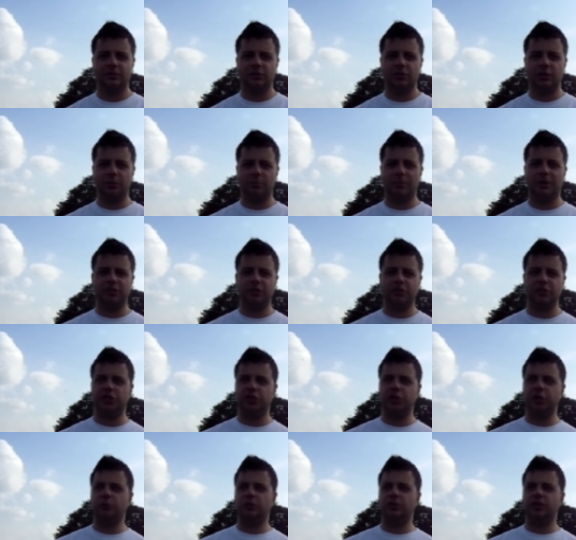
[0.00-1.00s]
So you imagine
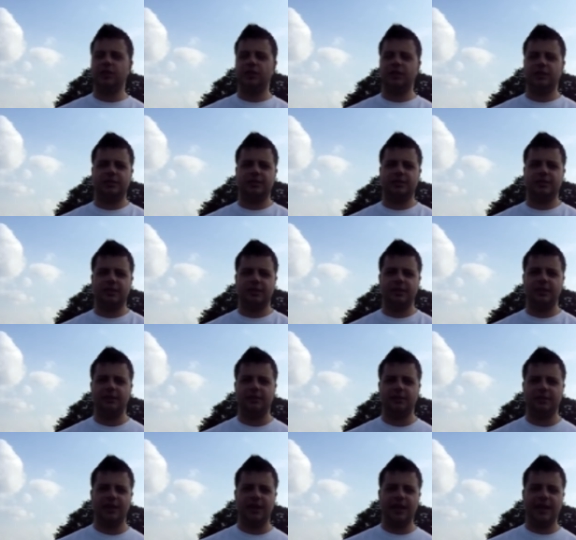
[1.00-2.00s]
shooting at uh,
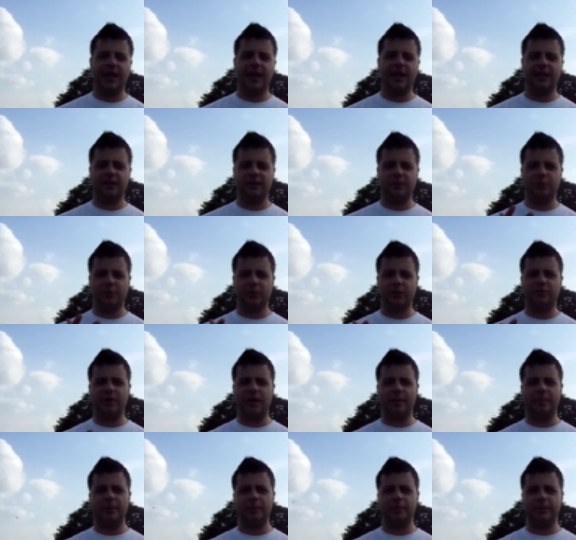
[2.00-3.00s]
an egg with a
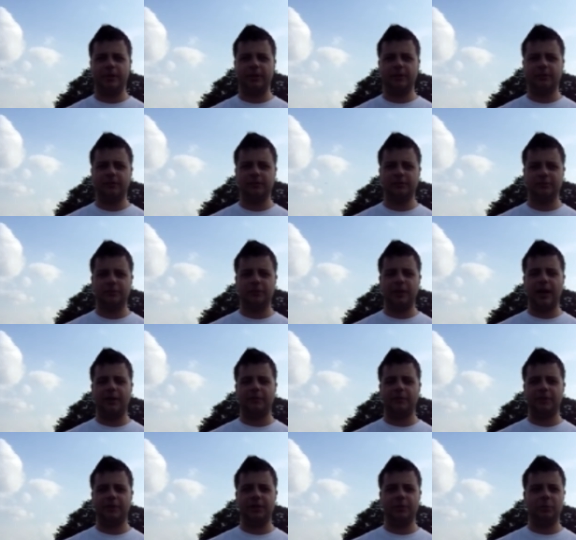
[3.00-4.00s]
rabbit peel
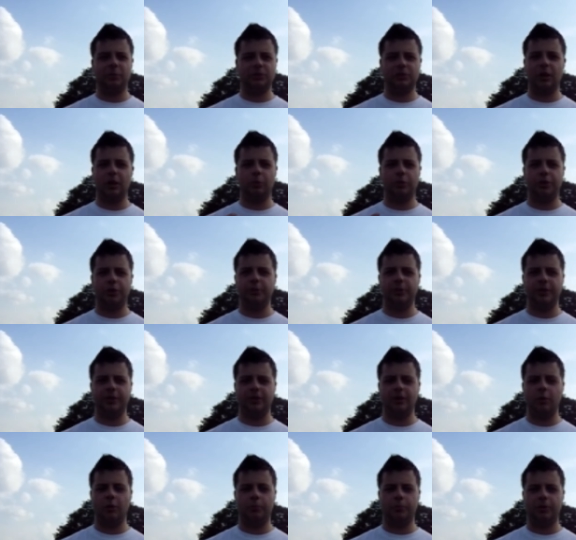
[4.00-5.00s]
around it, it would go through it
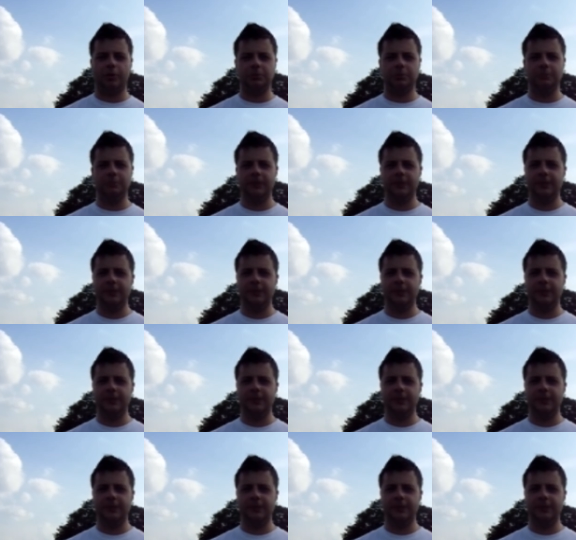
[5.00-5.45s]
no problem.